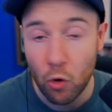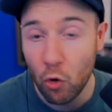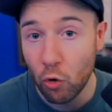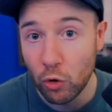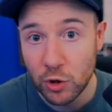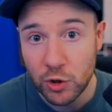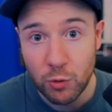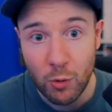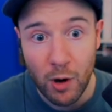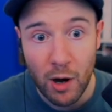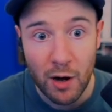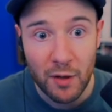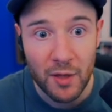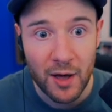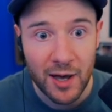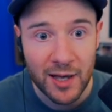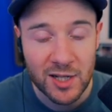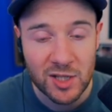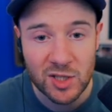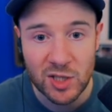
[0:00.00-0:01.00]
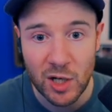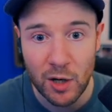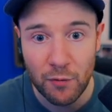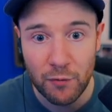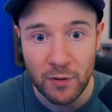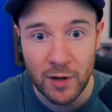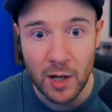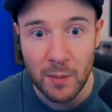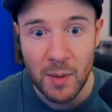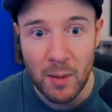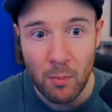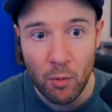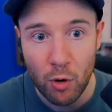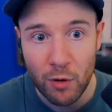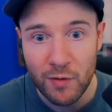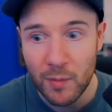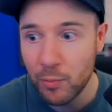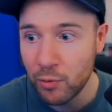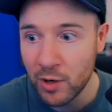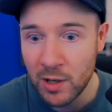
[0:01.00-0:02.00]
A Courtois that I can sell for a little bit
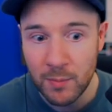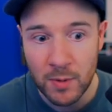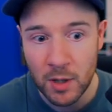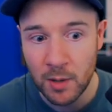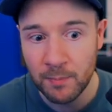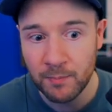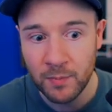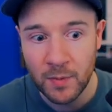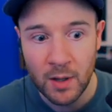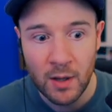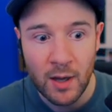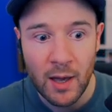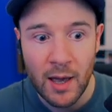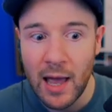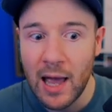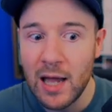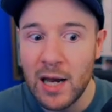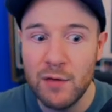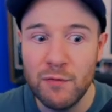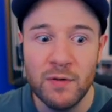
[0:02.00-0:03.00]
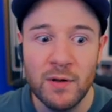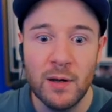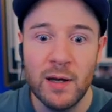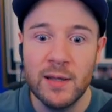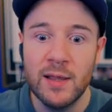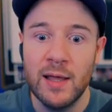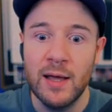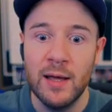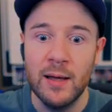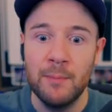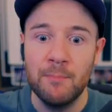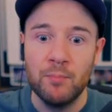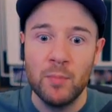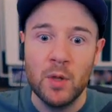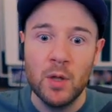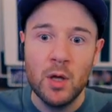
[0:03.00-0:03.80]
more of a premium. Anything like that.